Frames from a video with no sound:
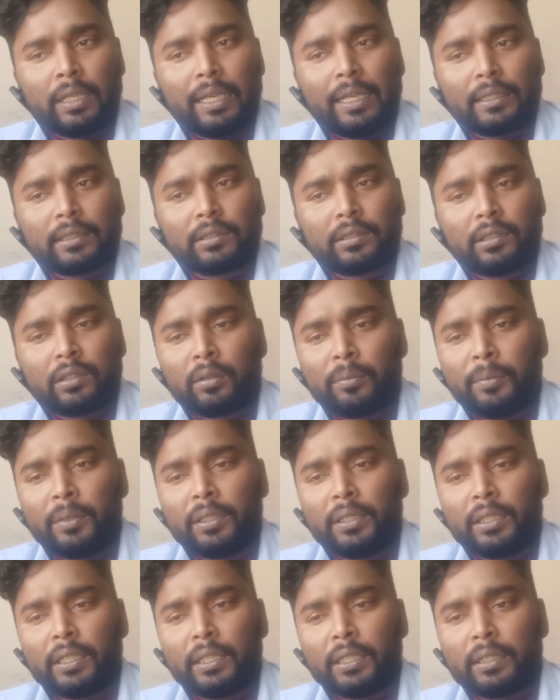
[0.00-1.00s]
has
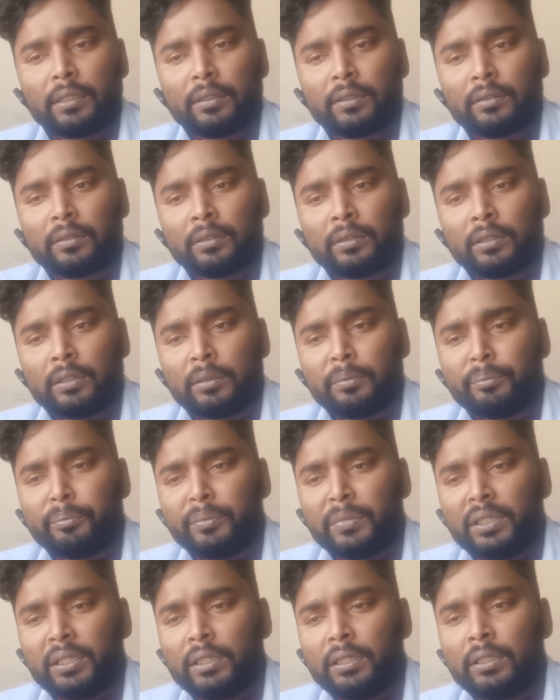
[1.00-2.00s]
recommended
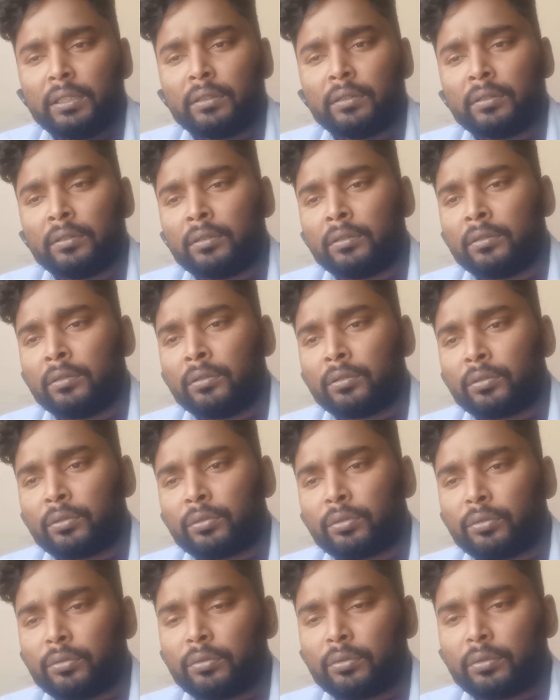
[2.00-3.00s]
me
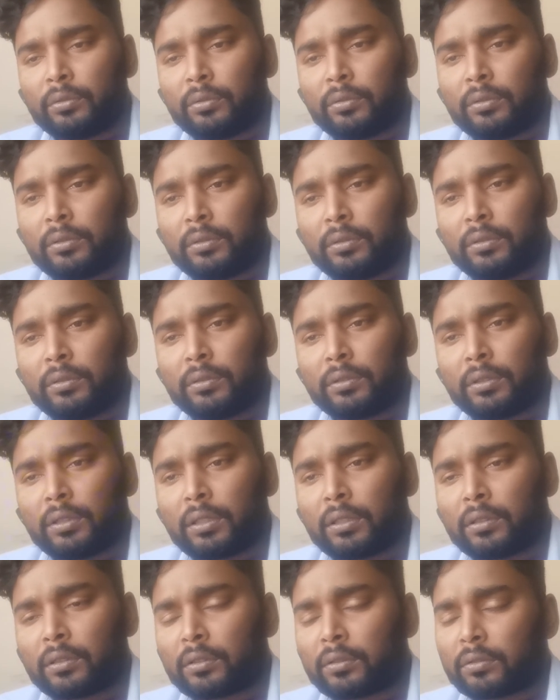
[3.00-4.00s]
to
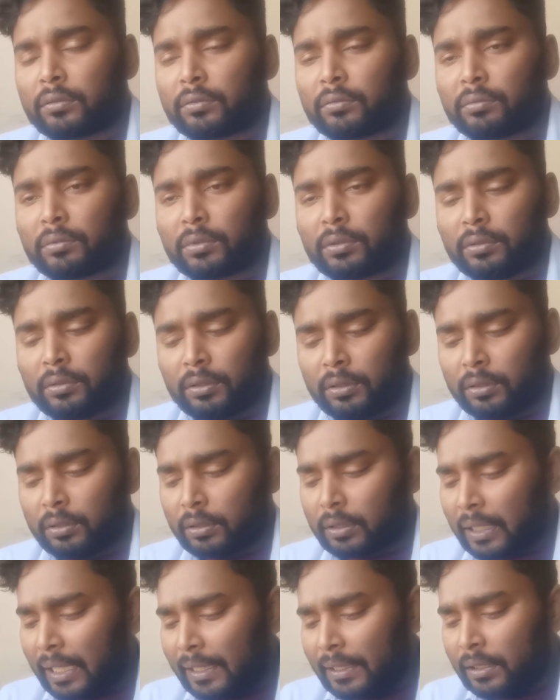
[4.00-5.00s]
the
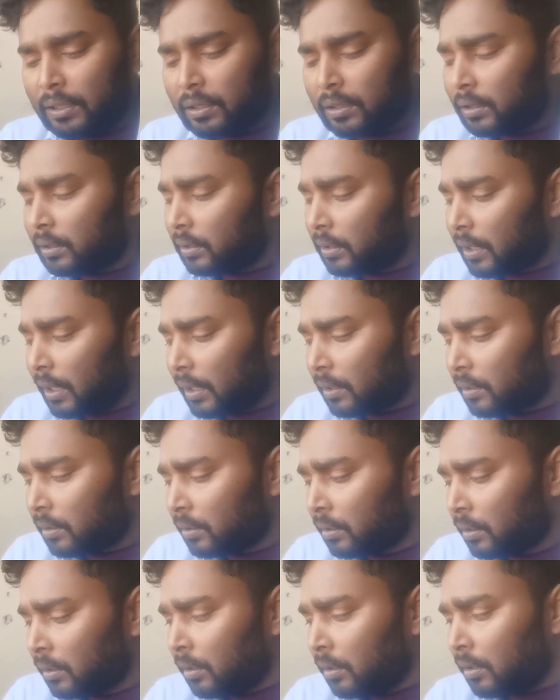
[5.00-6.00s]
client that
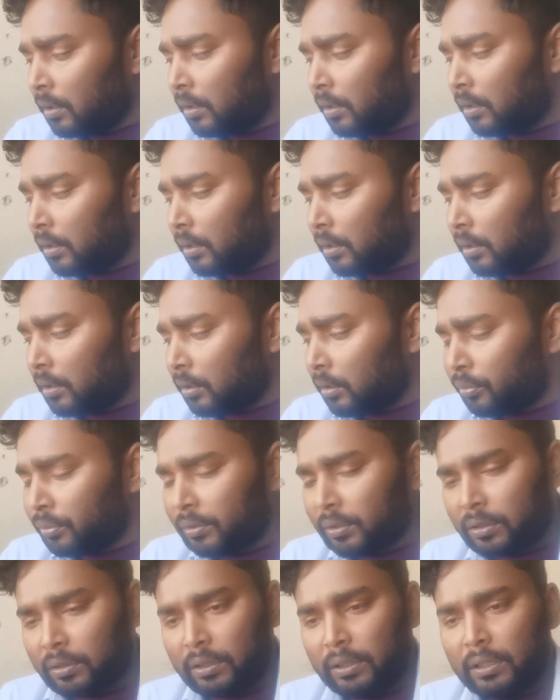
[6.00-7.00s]

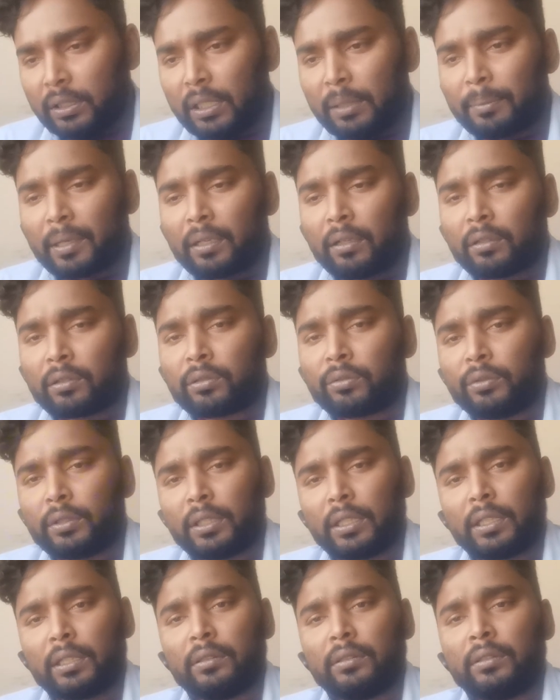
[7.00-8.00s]
in Nepal also we
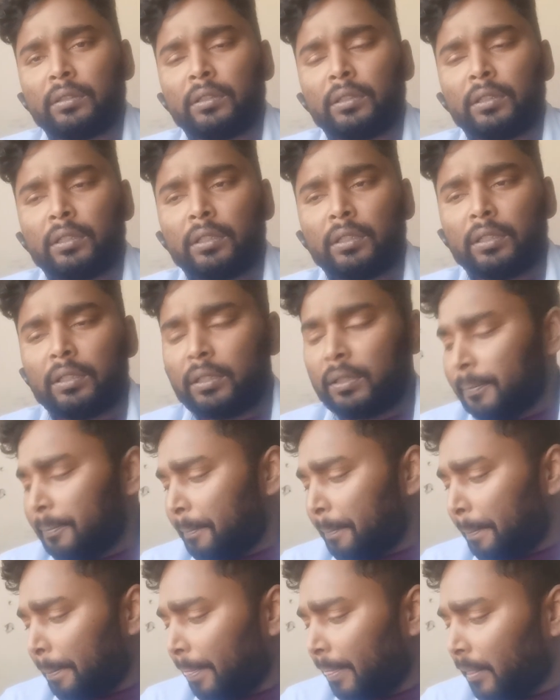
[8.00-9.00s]
can
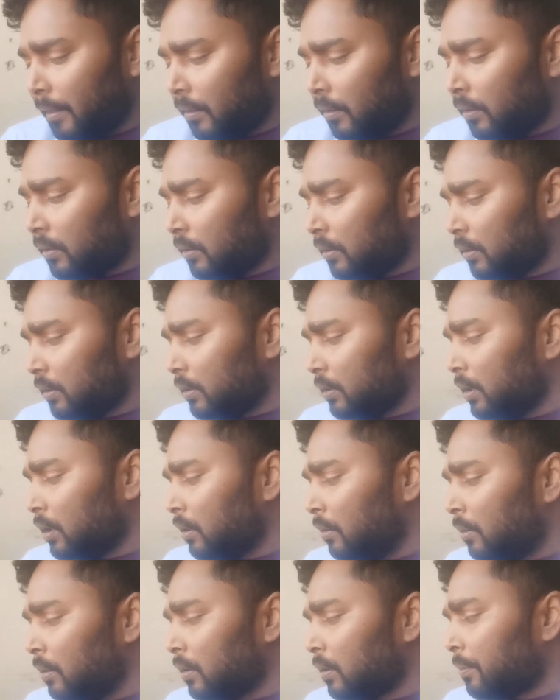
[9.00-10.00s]

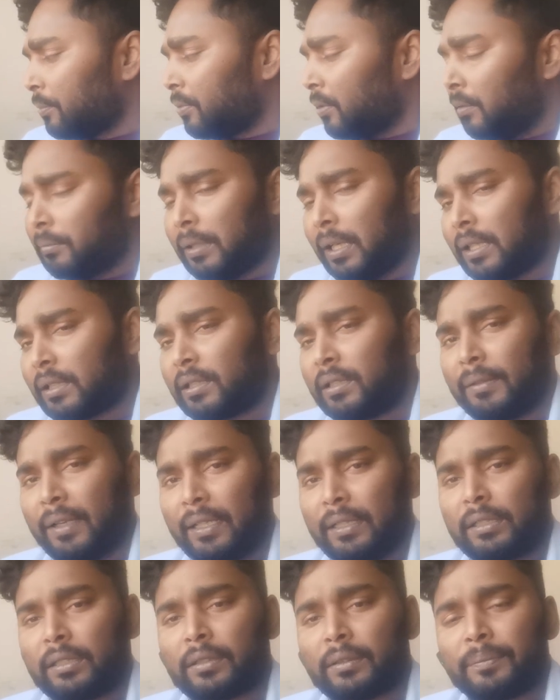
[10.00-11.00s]
recover from NAS
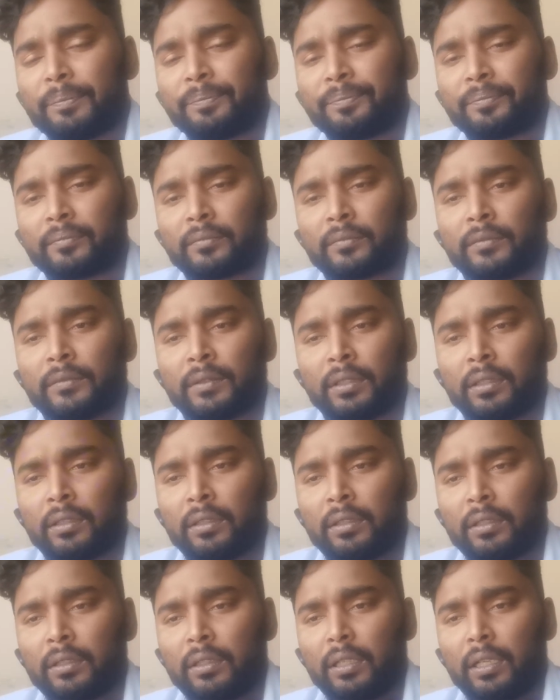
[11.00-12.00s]
device.
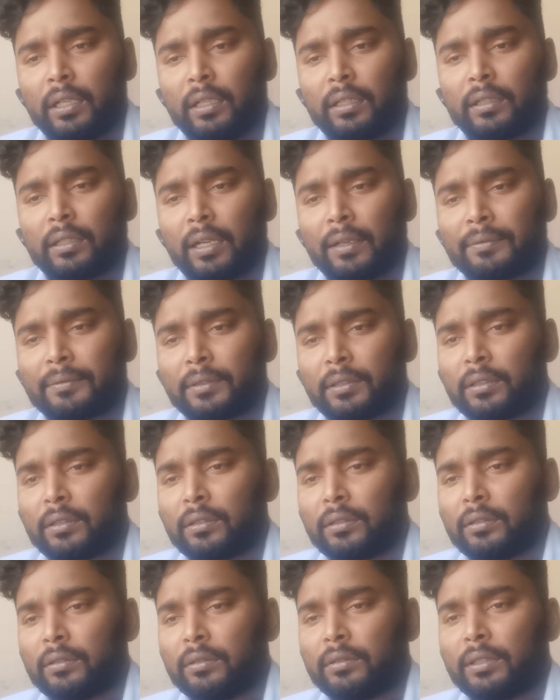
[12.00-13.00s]
And
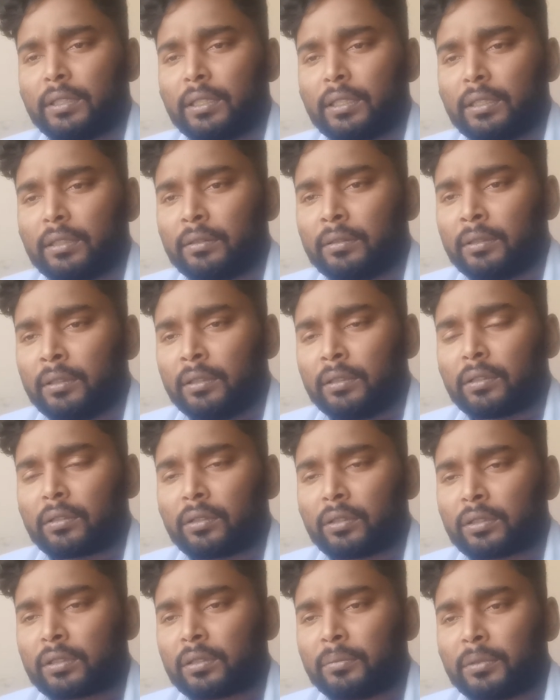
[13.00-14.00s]
after the
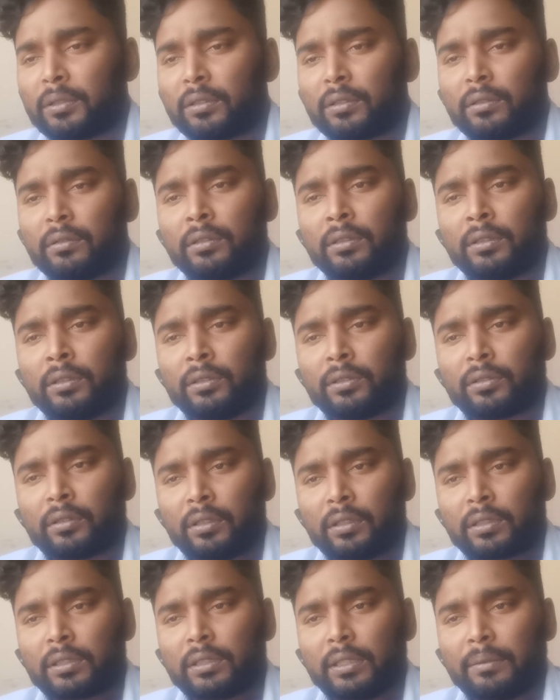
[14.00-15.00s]
customer
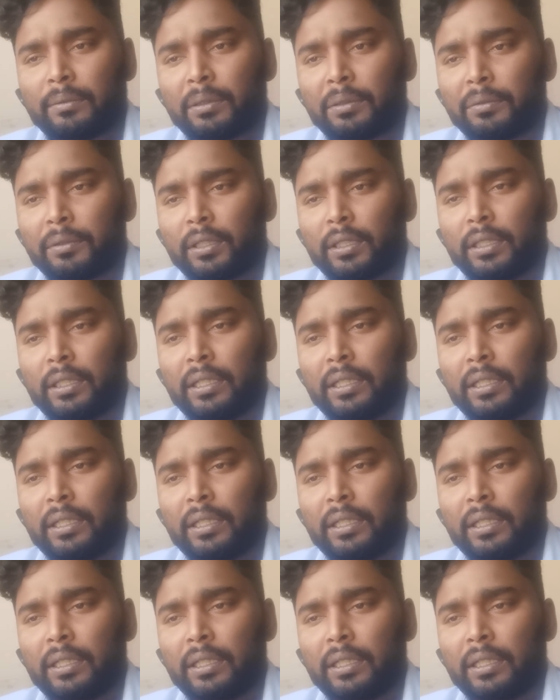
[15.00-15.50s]
searched everywhere